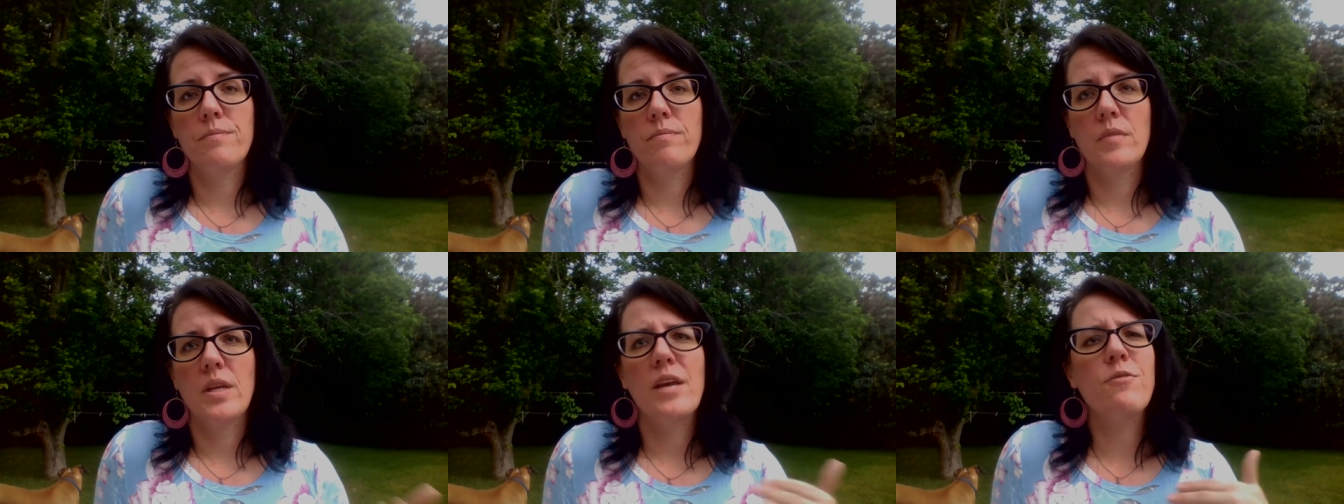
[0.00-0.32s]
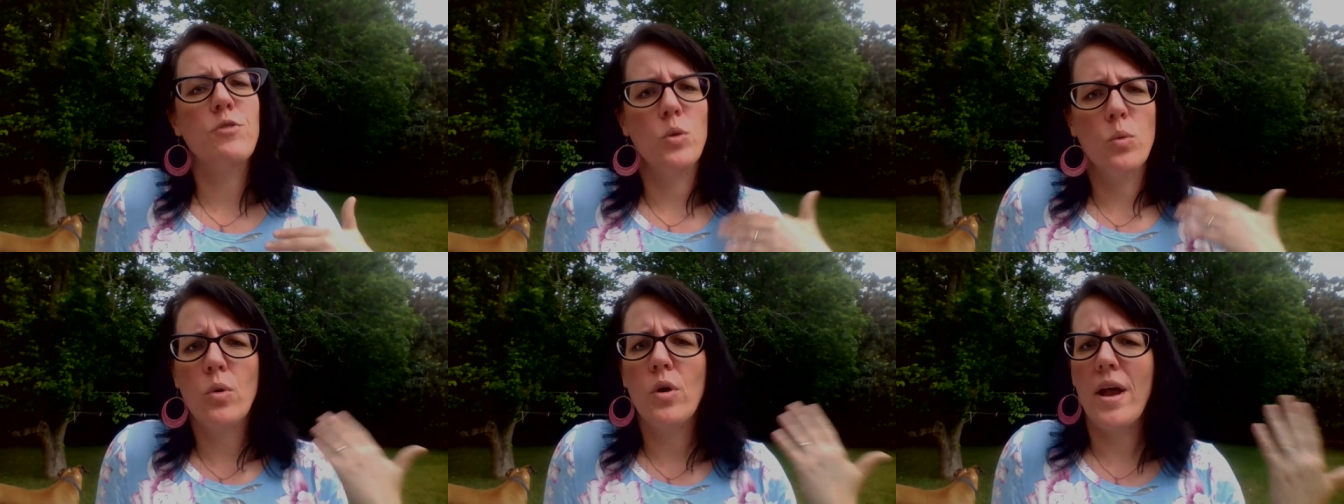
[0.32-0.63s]
if
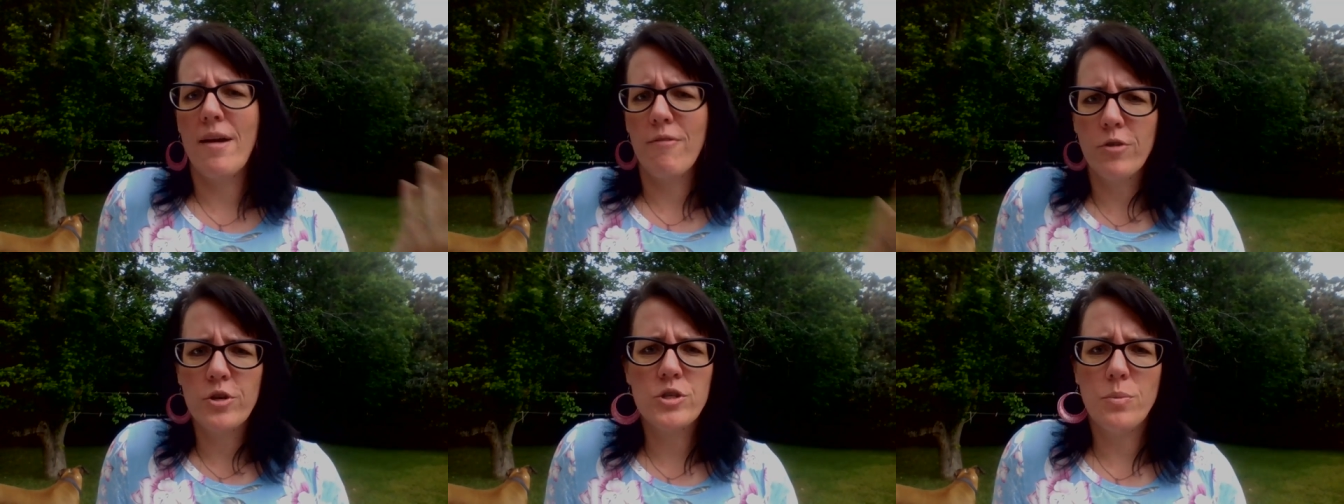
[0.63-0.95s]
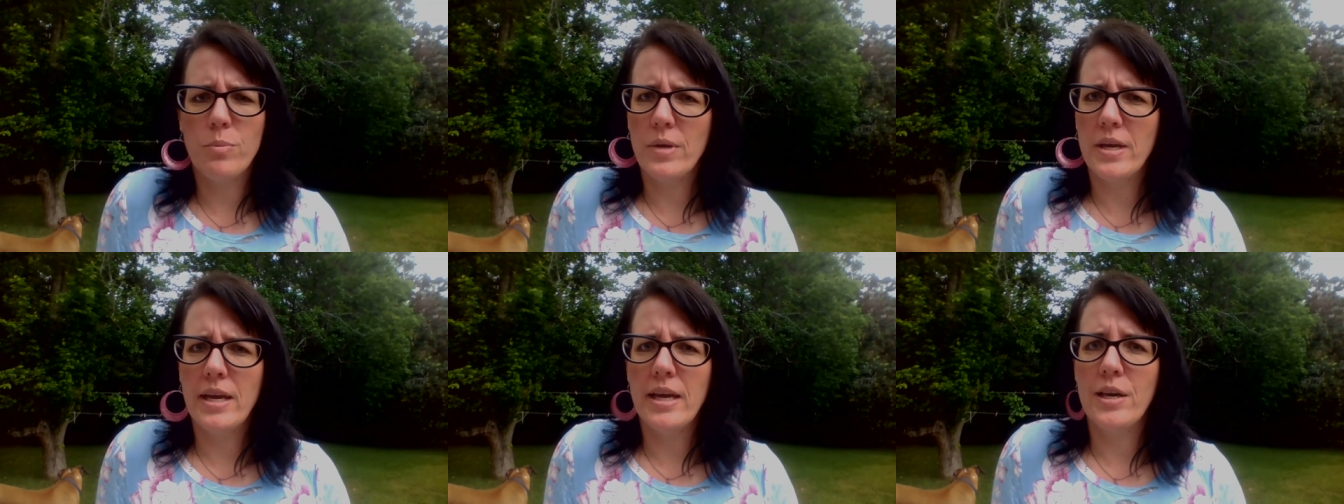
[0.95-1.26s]
you were ever to
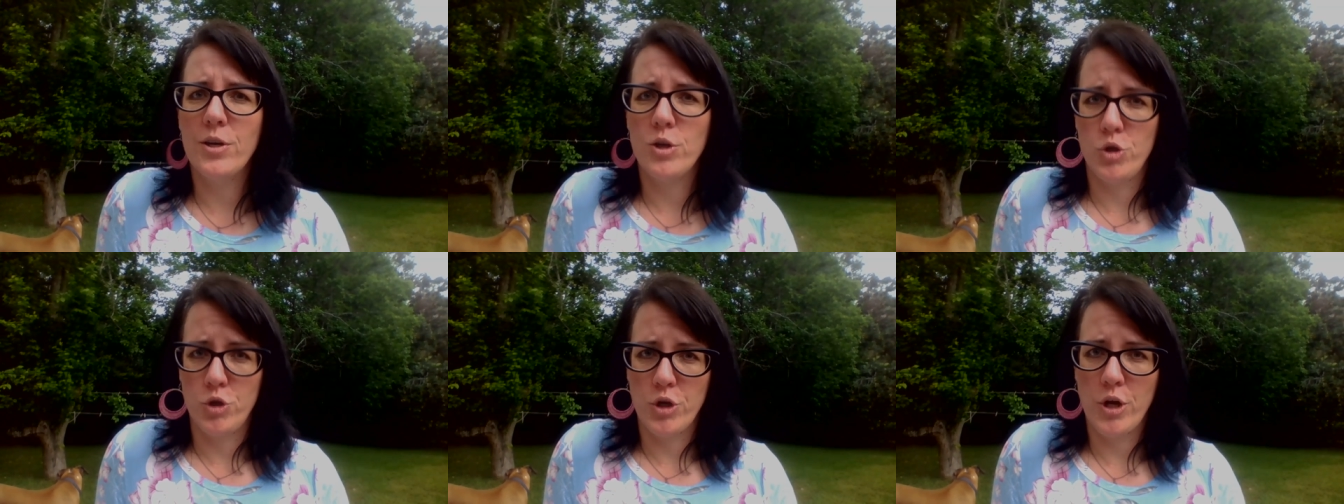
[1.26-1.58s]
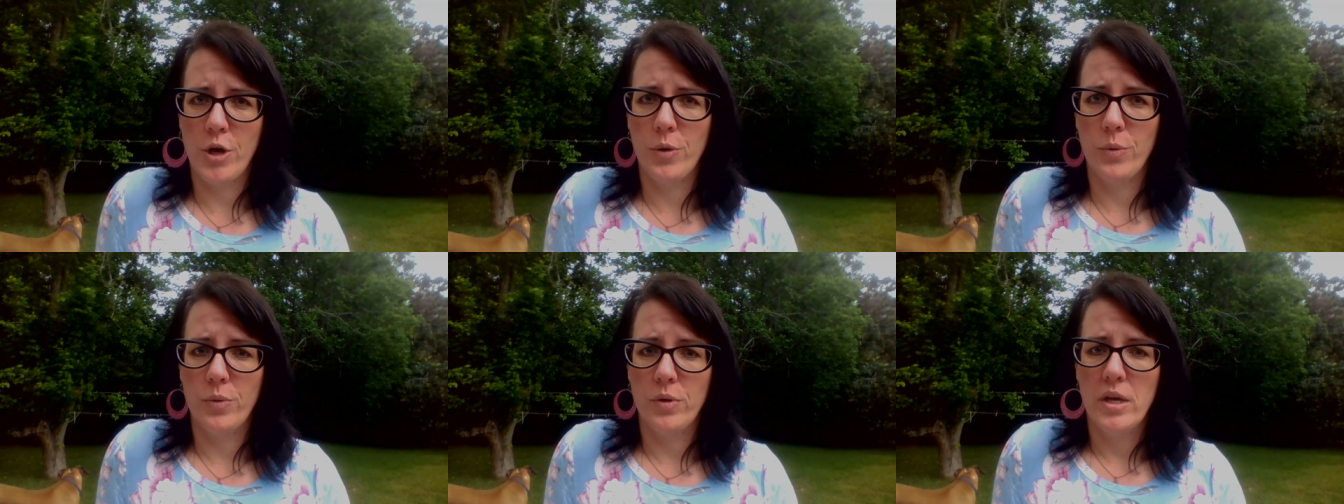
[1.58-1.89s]
be in a
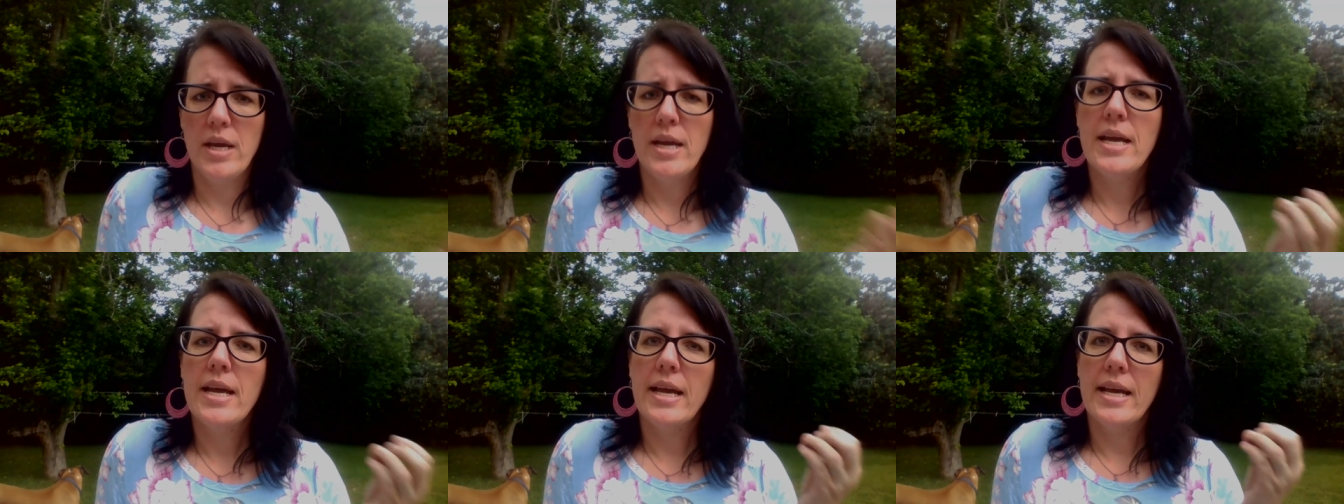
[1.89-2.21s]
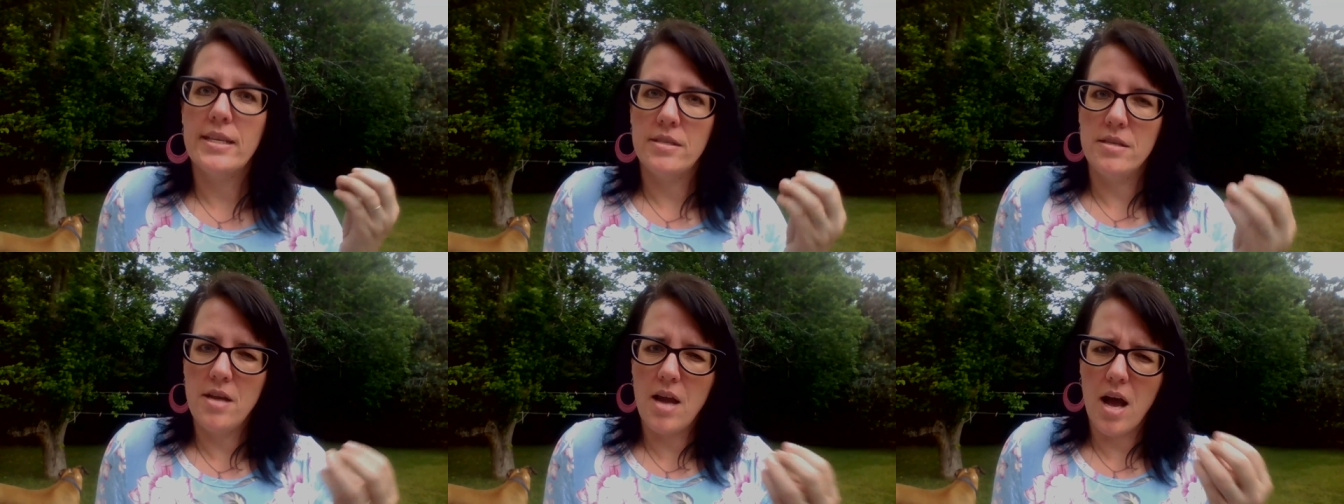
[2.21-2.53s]
show,
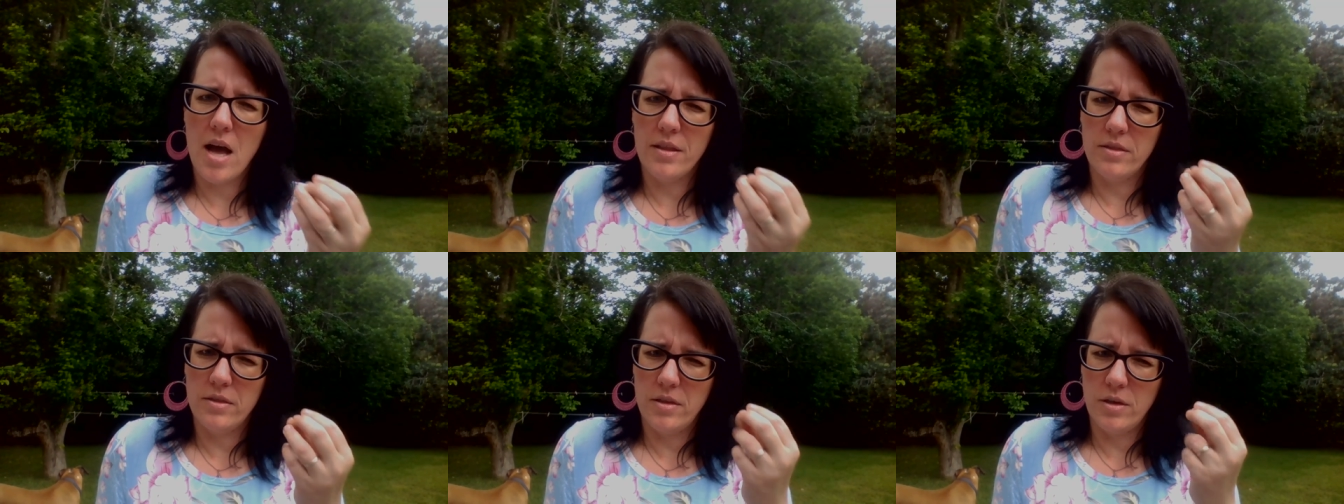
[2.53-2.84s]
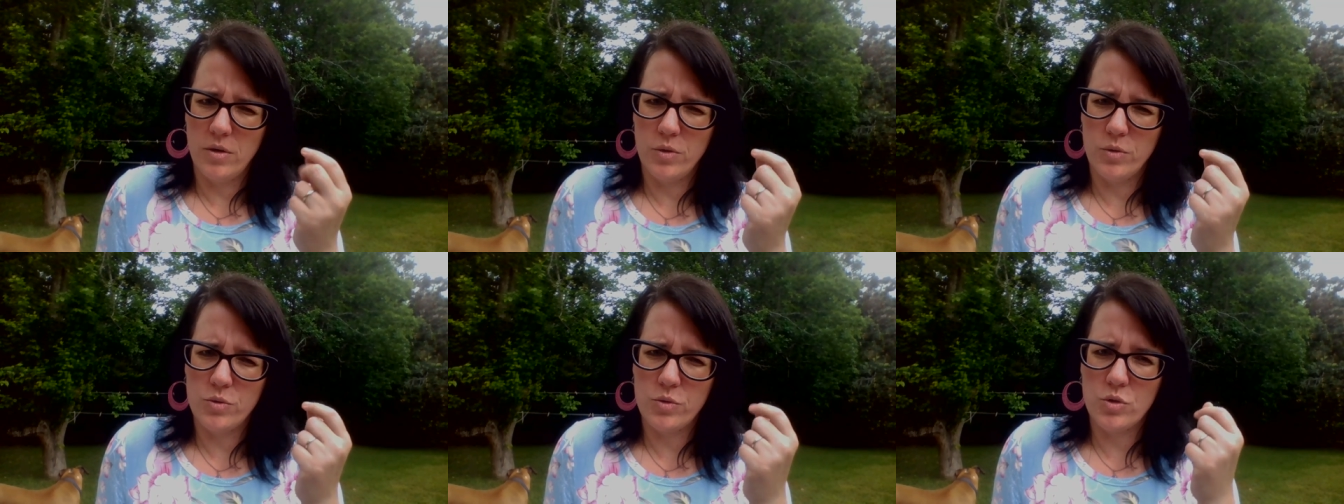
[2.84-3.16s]
is not
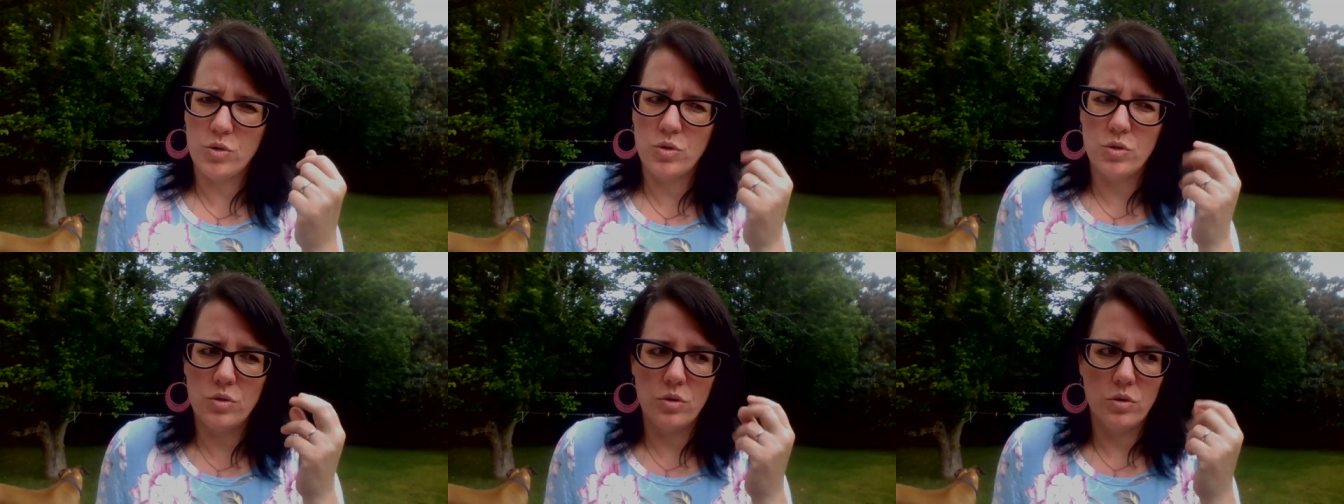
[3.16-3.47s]
those,